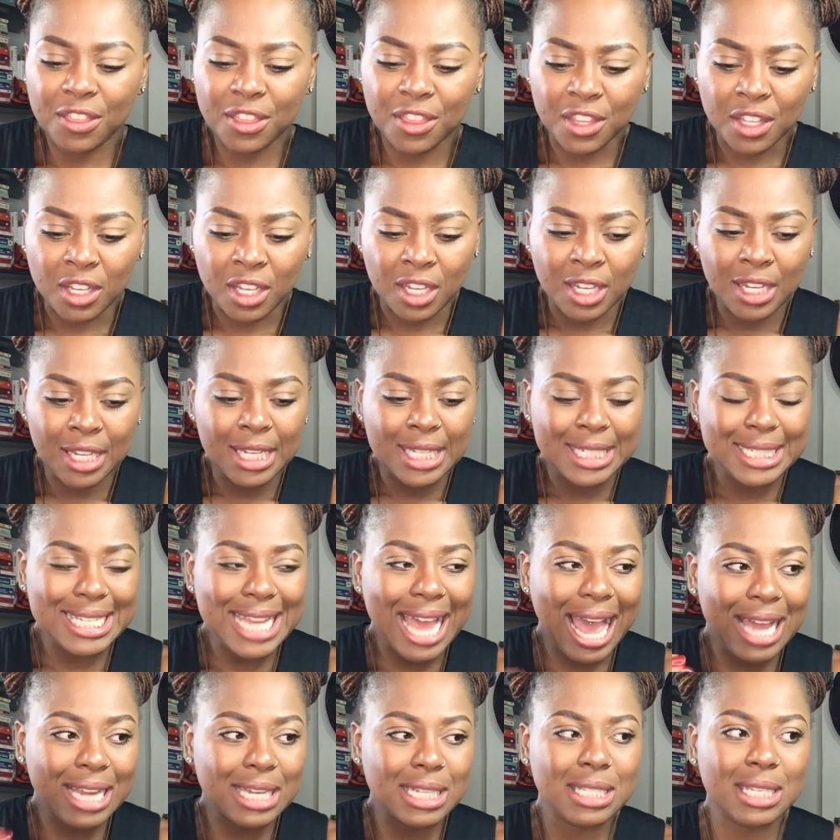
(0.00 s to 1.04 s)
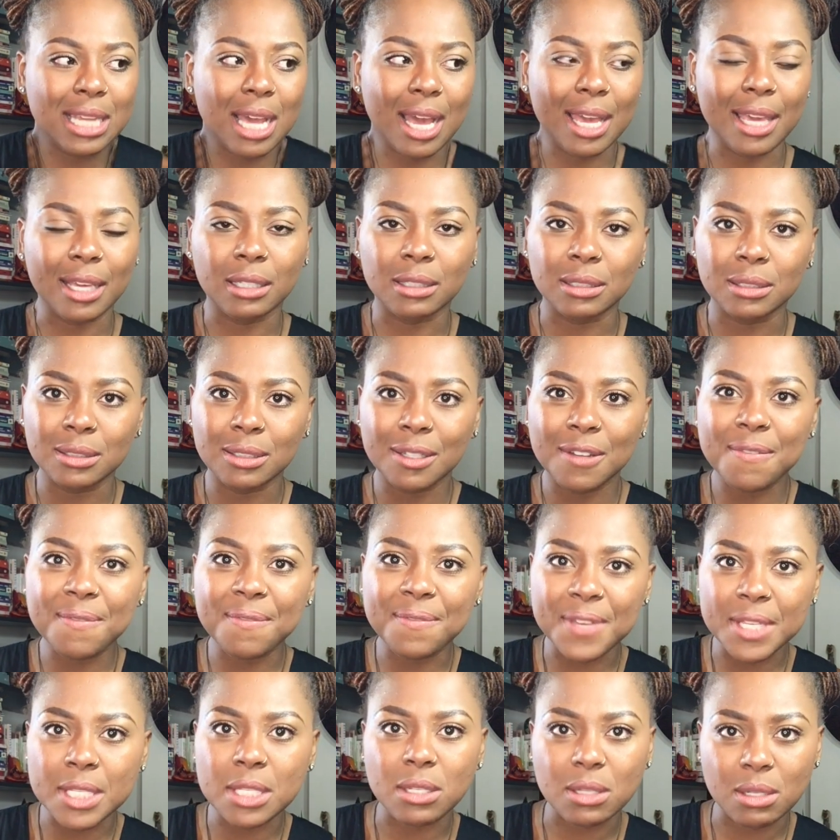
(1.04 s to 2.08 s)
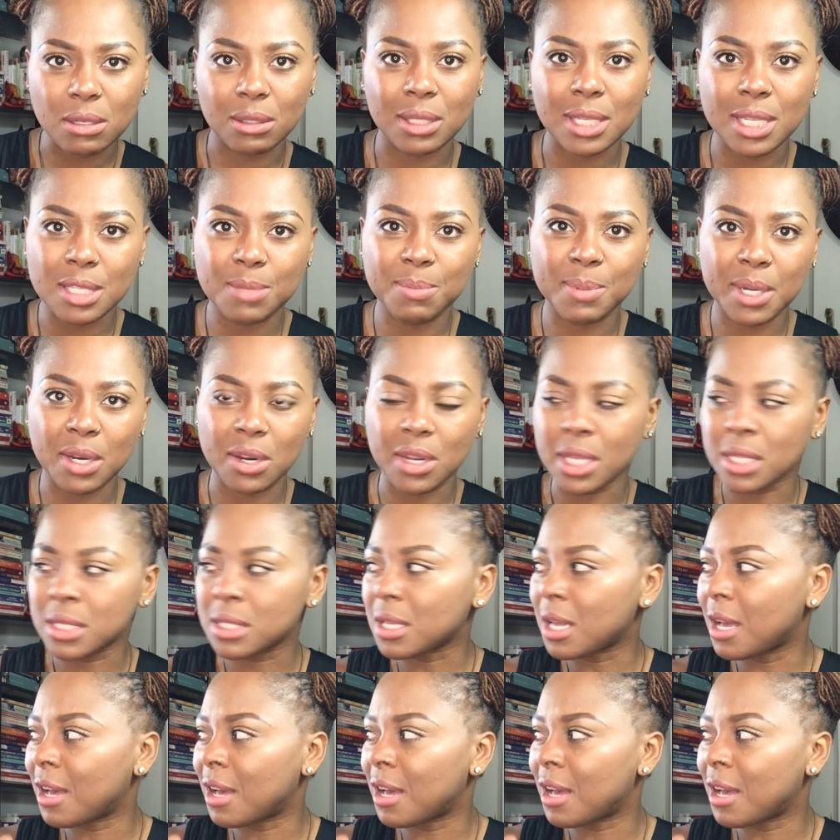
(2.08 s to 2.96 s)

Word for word: the tactile, physical experience